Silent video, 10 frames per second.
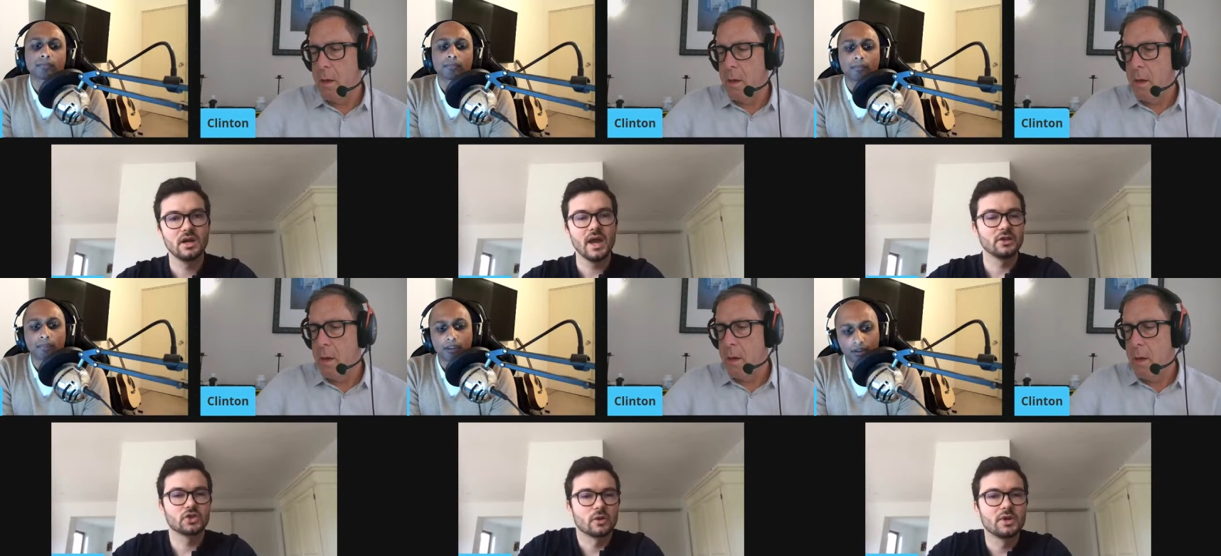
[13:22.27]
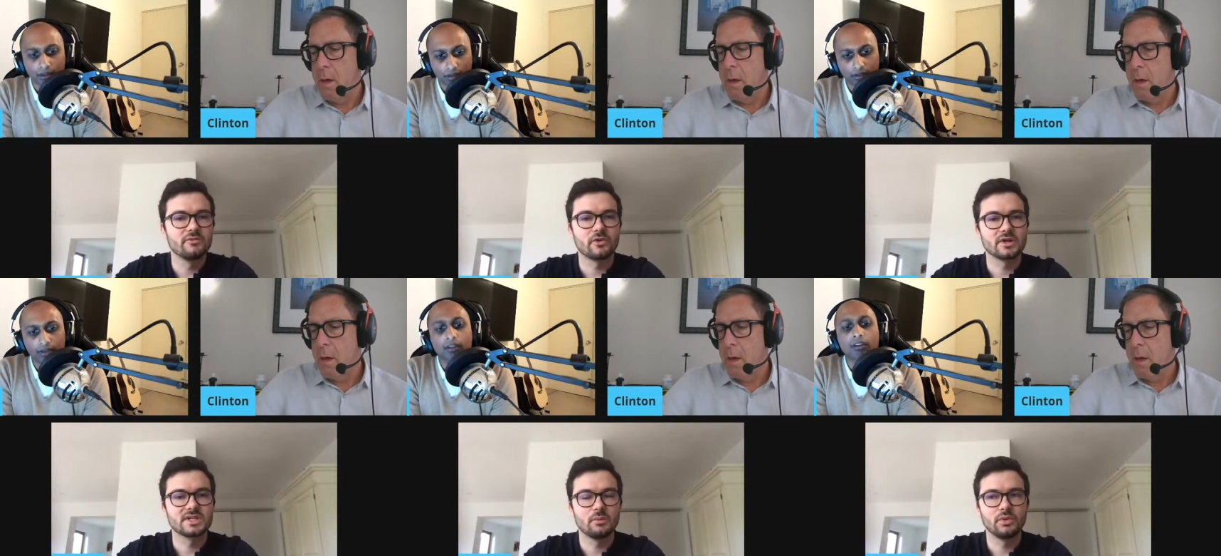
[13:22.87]
Speaker 1: In Germany, for
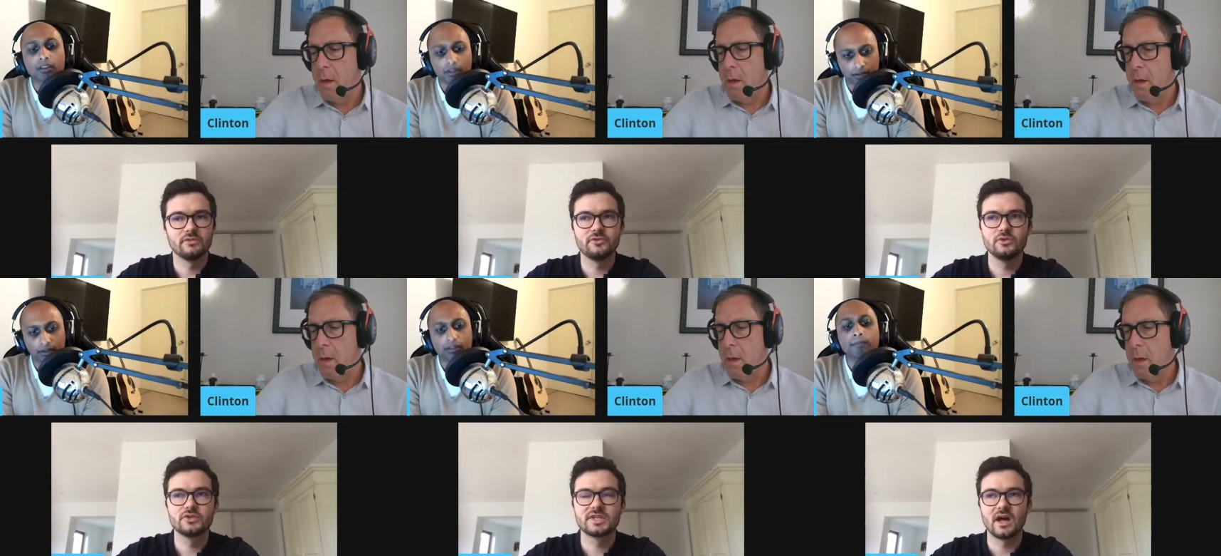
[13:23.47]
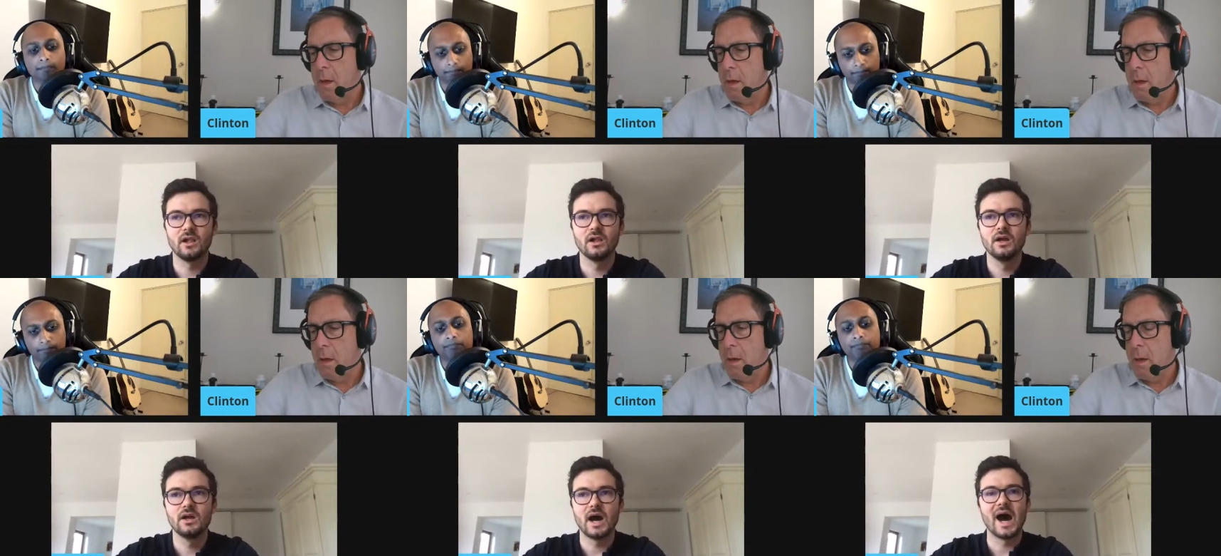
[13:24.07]
example, if you
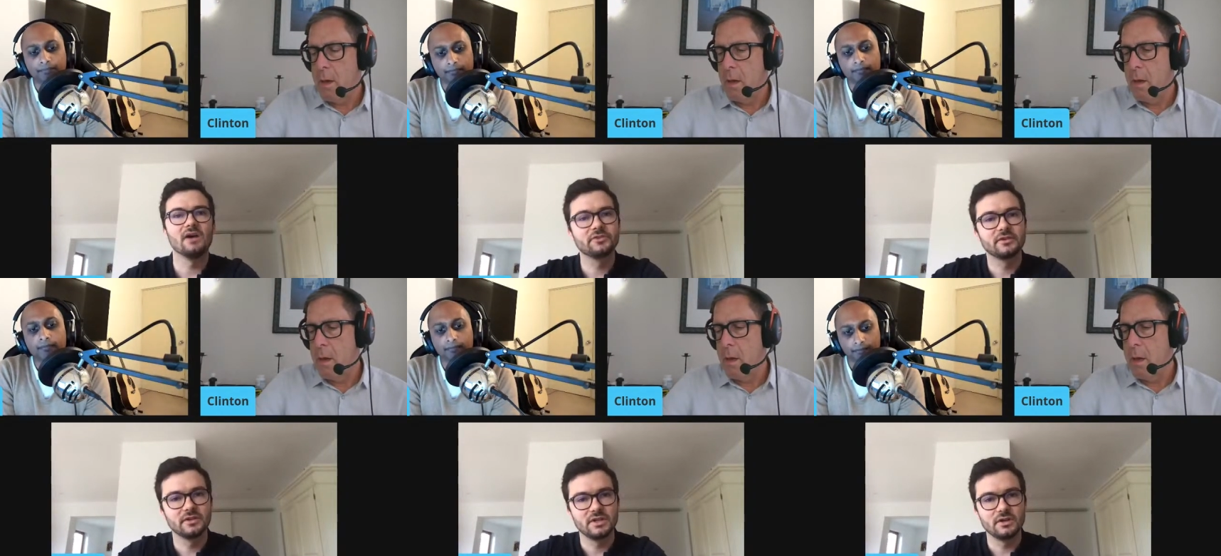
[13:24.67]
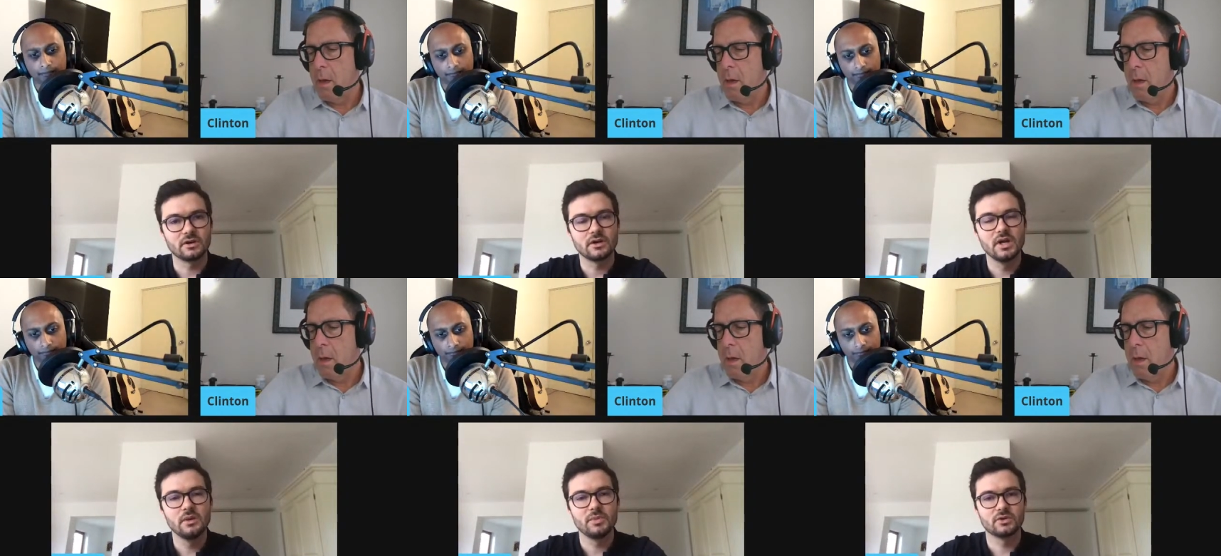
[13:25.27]
sell after the year
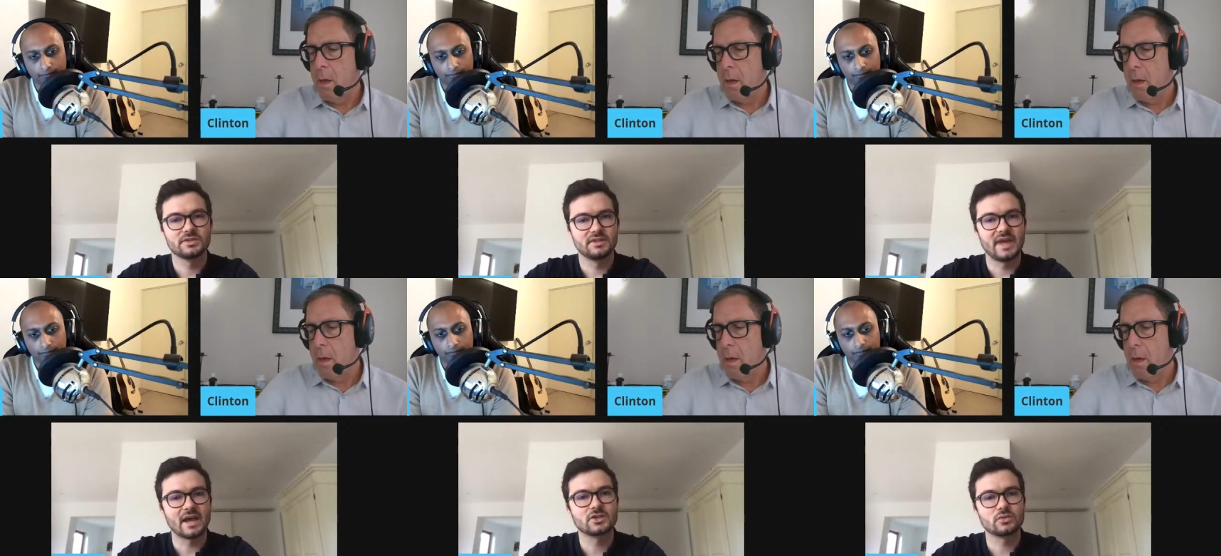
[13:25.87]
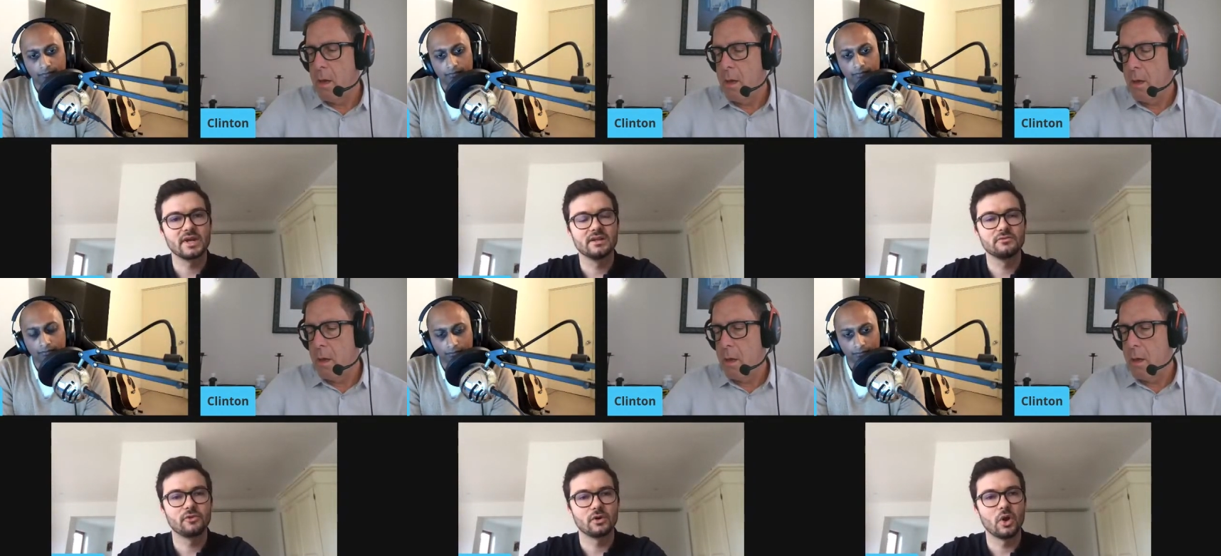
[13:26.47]
because the tax rate
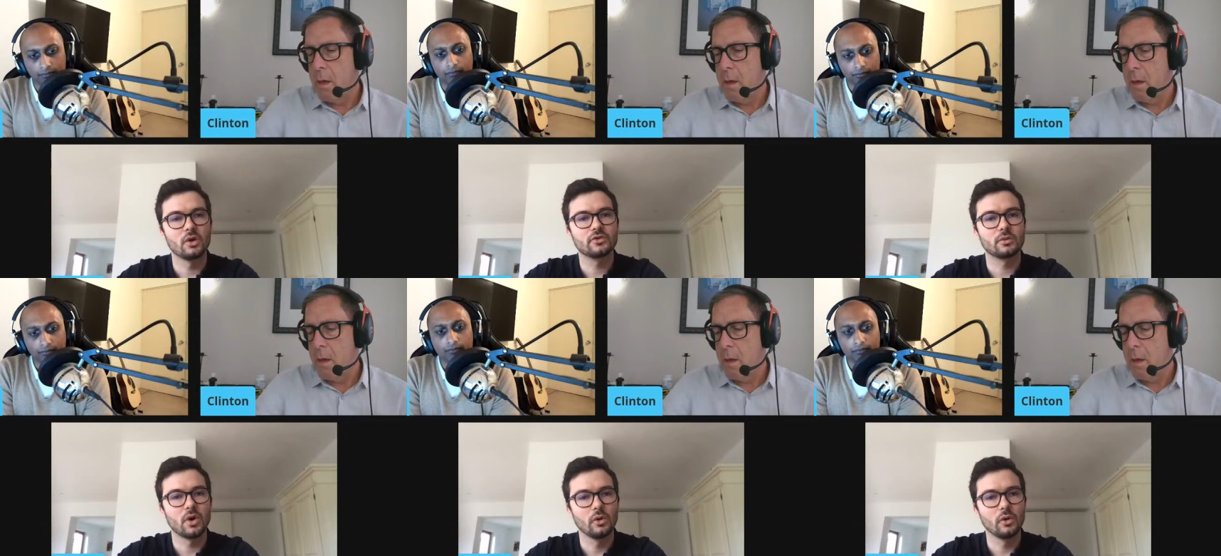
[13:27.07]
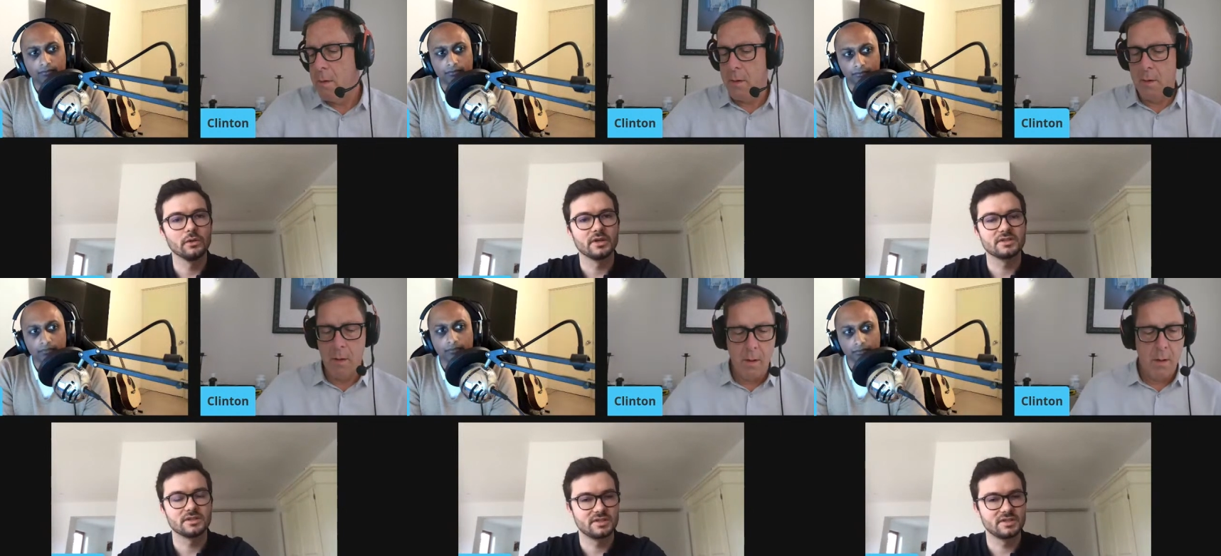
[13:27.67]
for long-term holdings
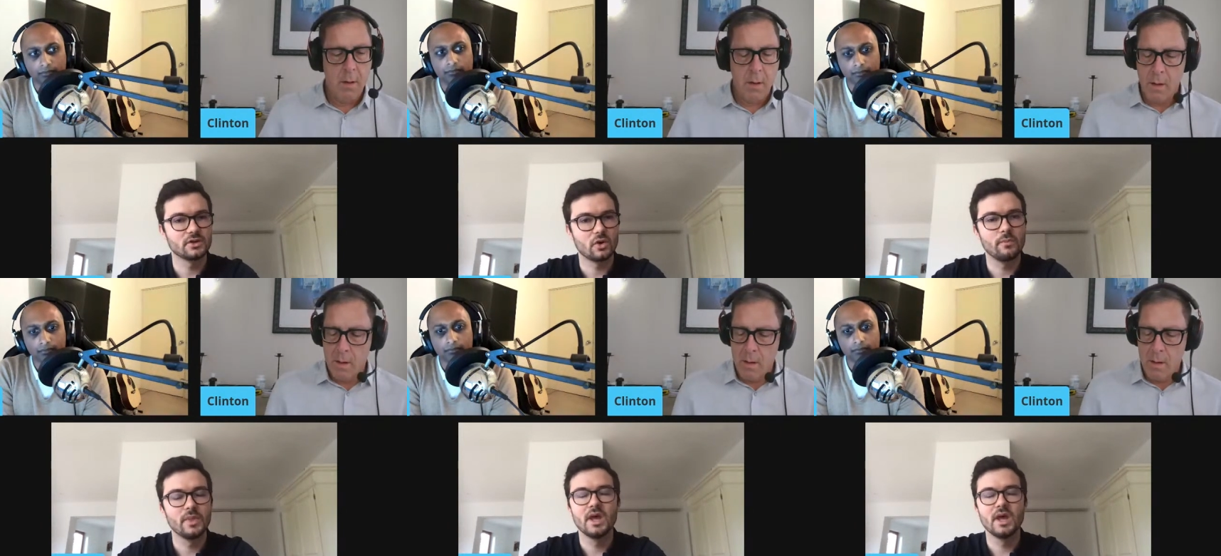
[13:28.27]
is zero,